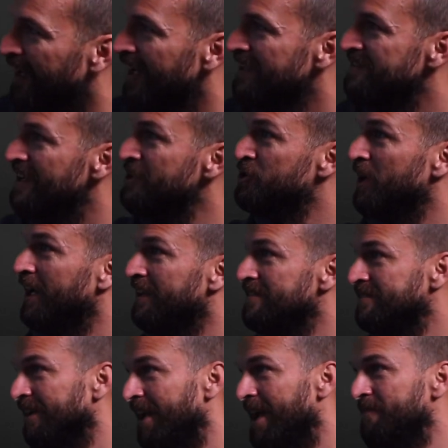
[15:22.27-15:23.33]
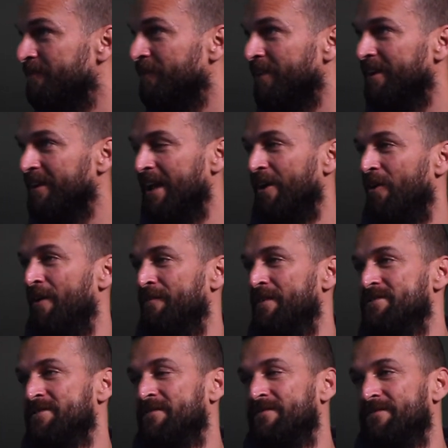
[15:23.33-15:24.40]
accentuate his claim for the
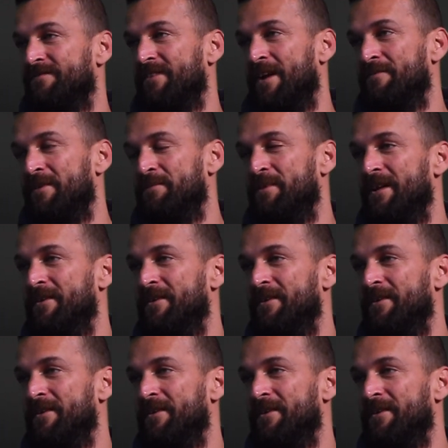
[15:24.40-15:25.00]
offensive MVP.